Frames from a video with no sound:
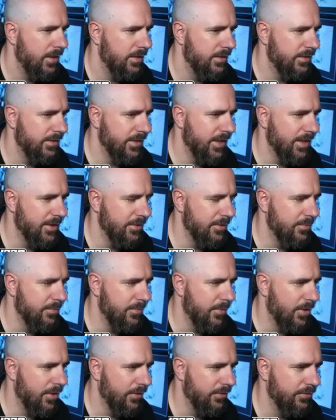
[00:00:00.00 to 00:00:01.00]
Leonard
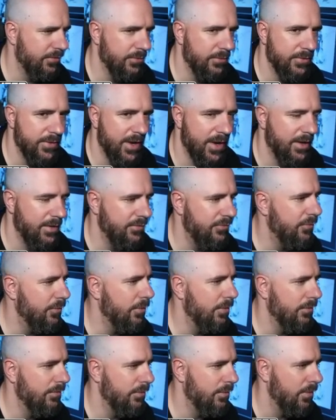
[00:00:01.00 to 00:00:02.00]
Marshall,
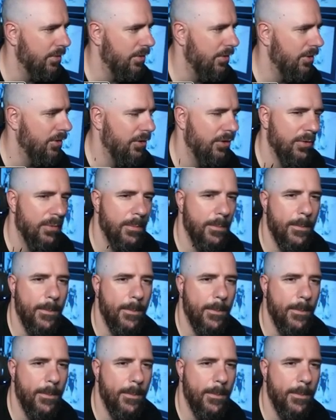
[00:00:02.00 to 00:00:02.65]
ninety-four overall.